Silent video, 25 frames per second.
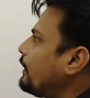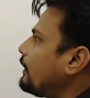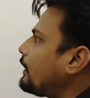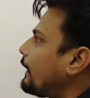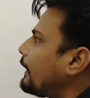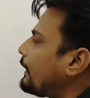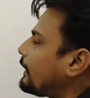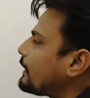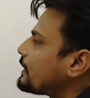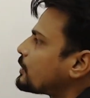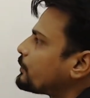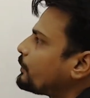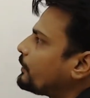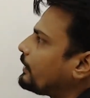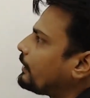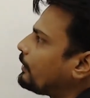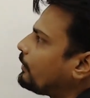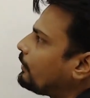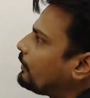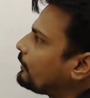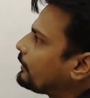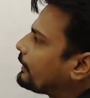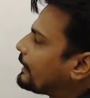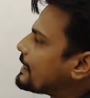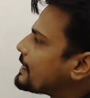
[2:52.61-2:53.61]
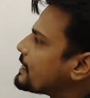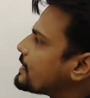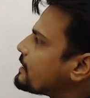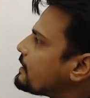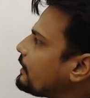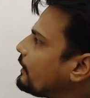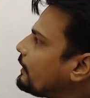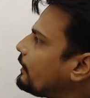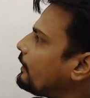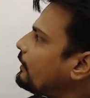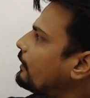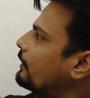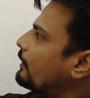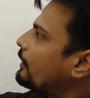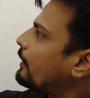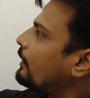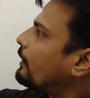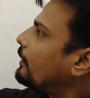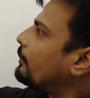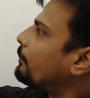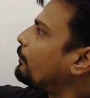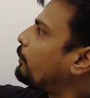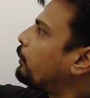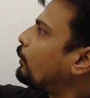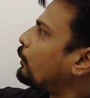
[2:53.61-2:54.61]
and as we all can see,
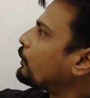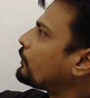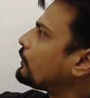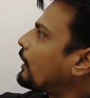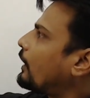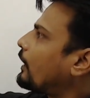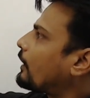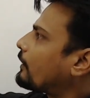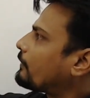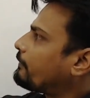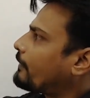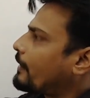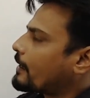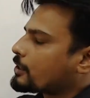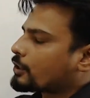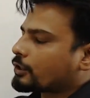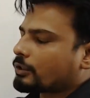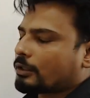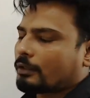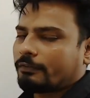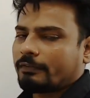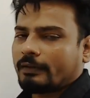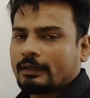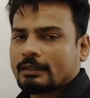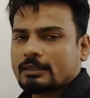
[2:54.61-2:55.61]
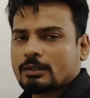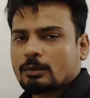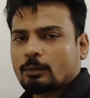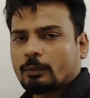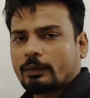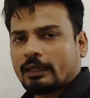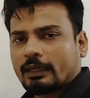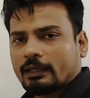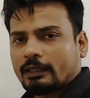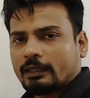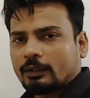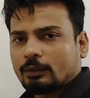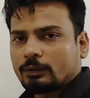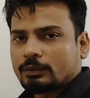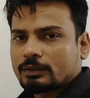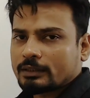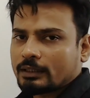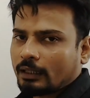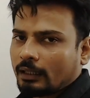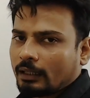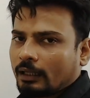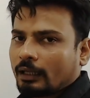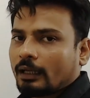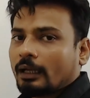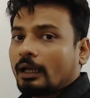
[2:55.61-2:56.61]
both are function of x, so we can use
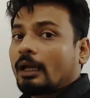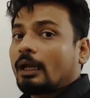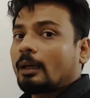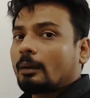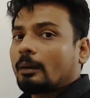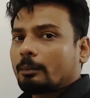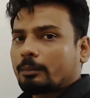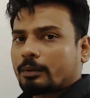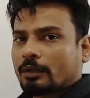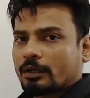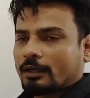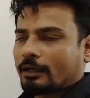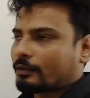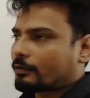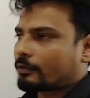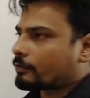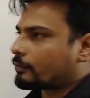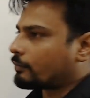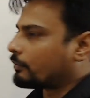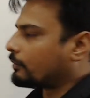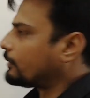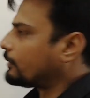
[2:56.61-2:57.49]
the product rule.